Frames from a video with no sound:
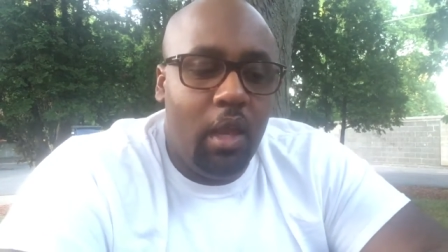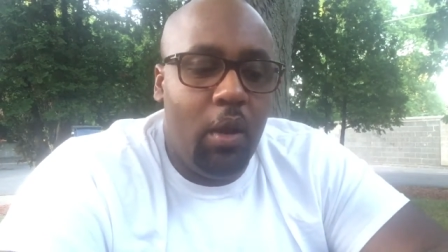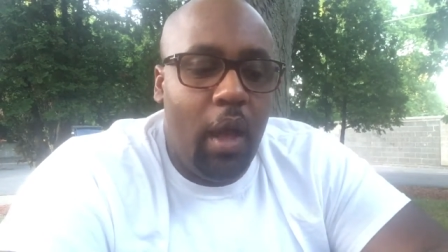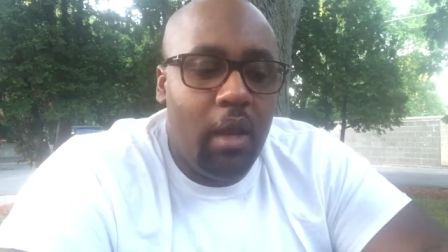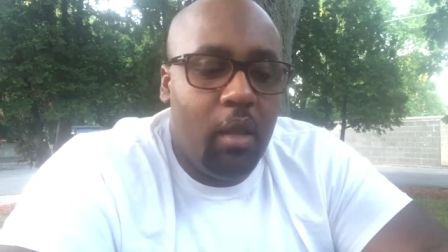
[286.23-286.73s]

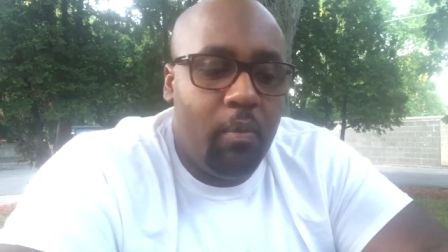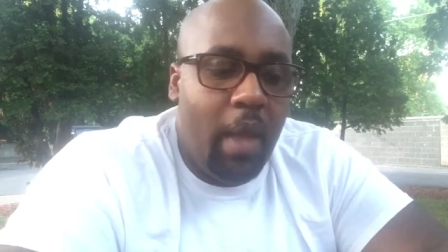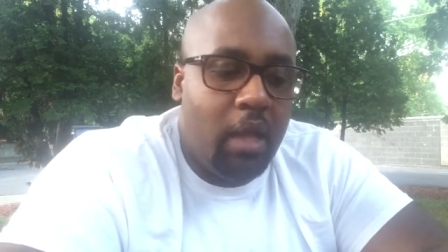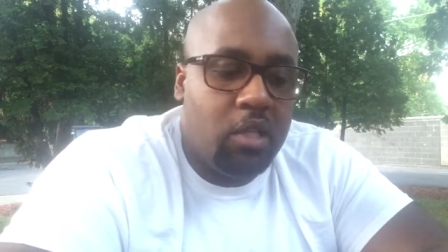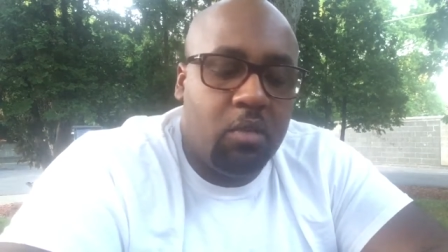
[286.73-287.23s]
I look
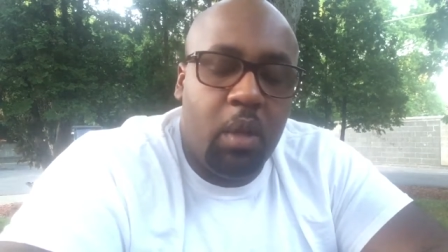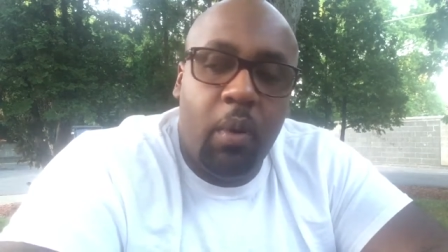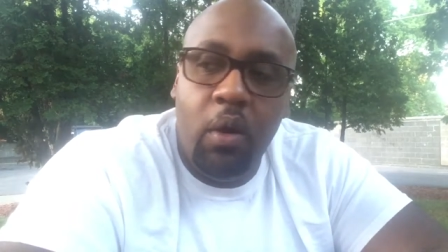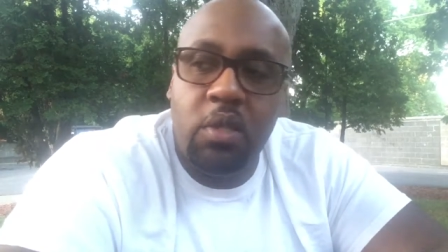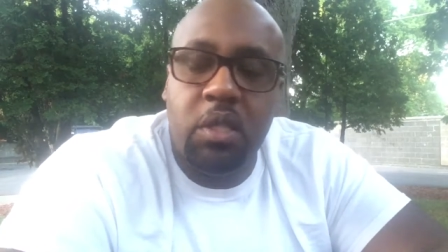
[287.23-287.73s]
back, just me
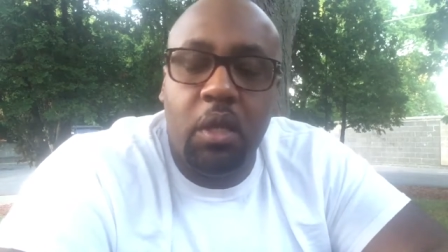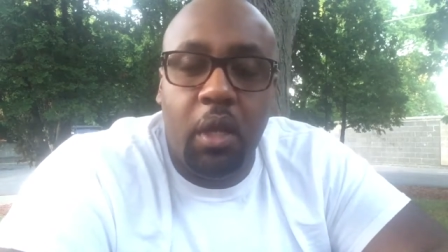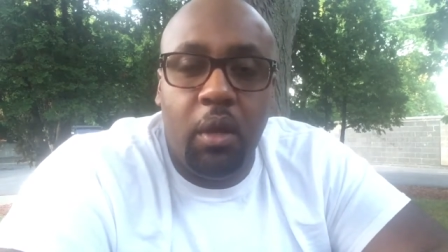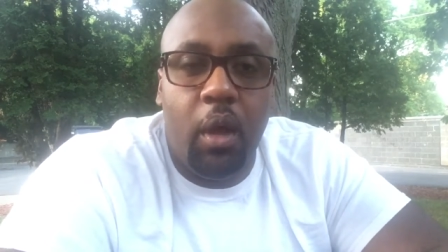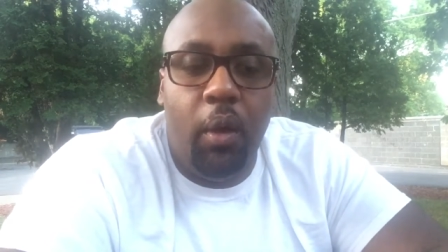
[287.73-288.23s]

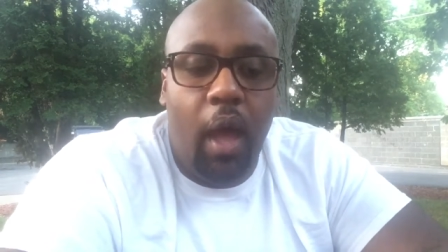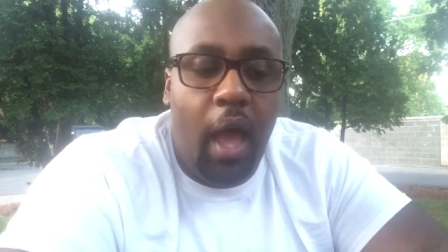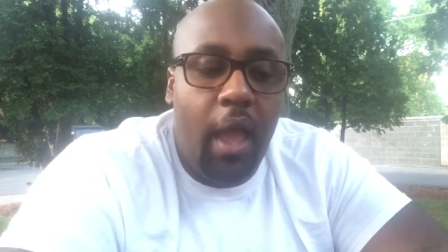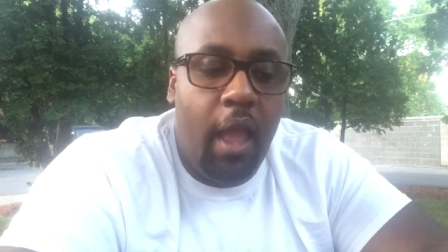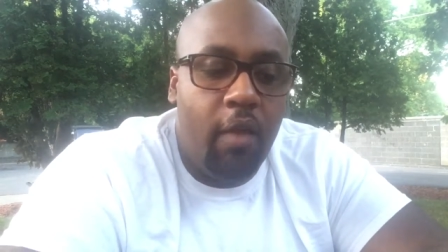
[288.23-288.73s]
personally,
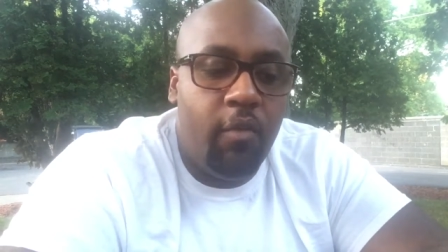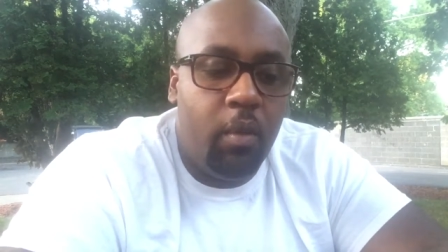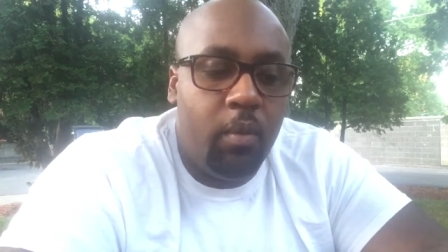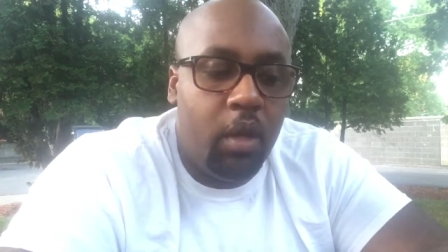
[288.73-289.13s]
I haven't,